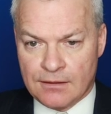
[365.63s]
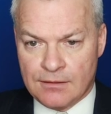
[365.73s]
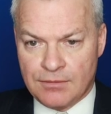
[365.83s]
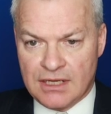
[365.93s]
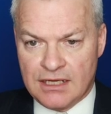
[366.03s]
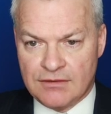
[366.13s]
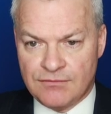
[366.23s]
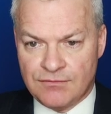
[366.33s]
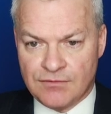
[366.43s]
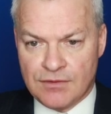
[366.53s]
A play
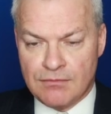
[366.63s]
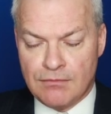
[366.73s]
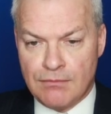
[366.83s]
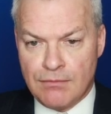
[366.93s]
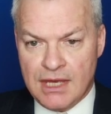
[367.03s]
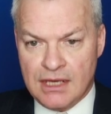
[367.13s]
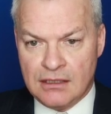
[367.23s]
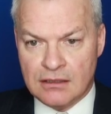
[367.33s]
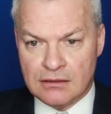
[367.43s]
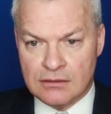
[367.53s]
of
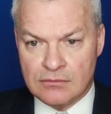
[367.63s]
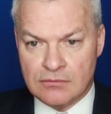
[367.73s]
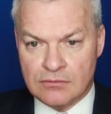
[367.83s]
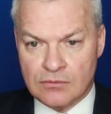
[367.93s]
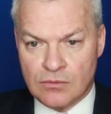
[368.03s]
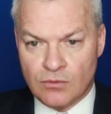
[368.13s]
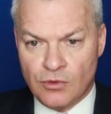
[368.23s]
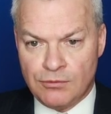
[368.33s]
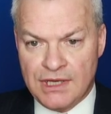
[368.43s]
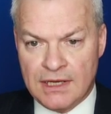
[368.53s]
MIG
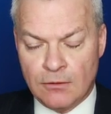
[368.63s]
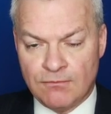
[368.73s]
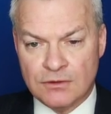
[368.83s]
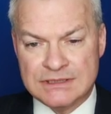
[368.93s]
would be helpful.